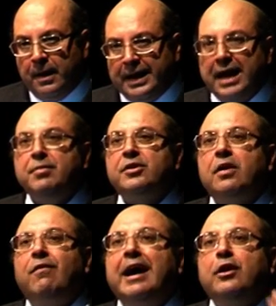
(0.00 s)
Can
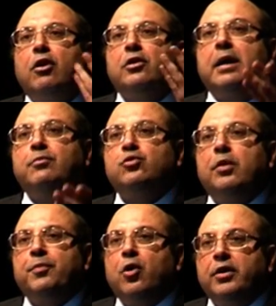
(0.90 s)
Mr. Y not come to a
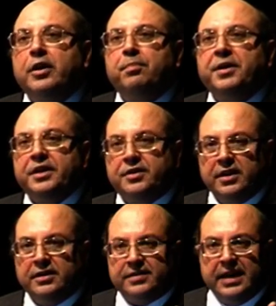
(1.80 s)
court and petition
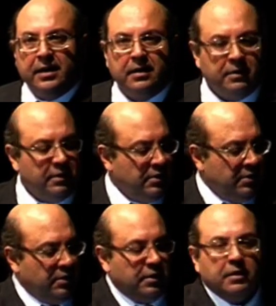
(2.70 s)
it saying,
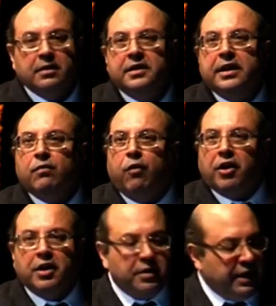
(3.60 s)
the
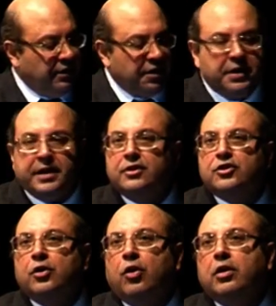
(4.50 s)
warrant and the
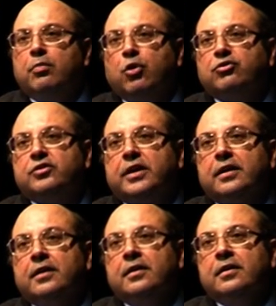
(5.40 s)
detention order both say,
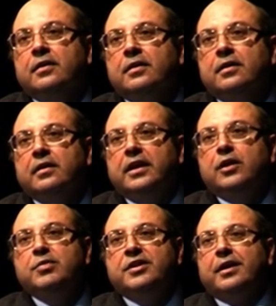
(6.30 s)
it is
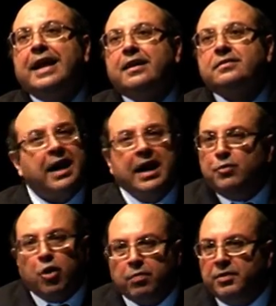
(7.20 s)
Mr. X, I am
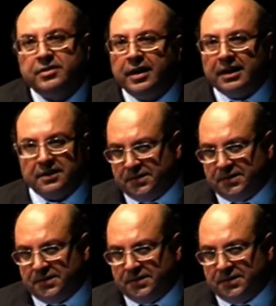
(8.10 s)
not Mr. X?